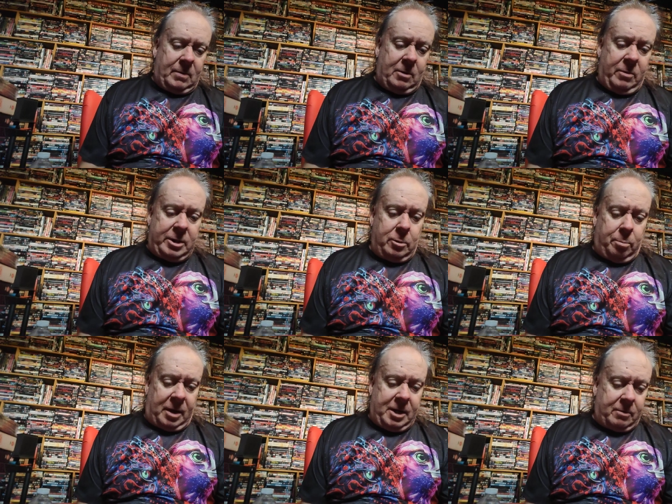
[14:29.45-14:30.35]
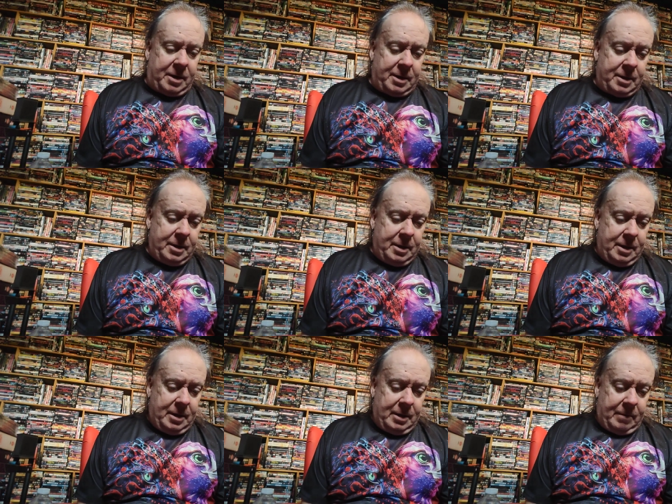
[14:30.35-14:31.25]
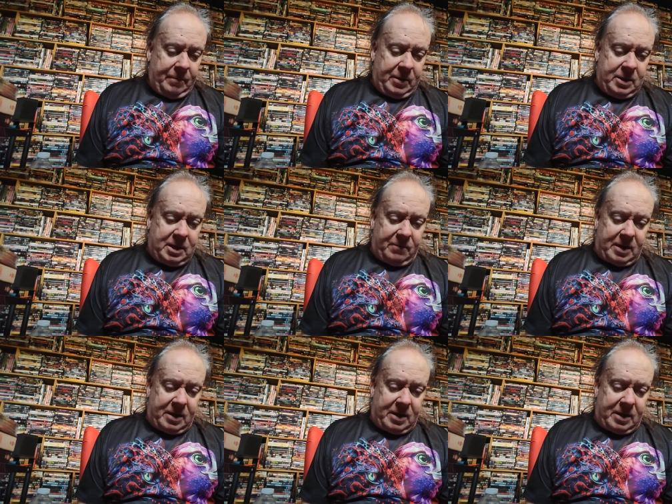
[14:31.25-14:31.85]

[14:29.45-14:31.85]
the original Blade Runner 30th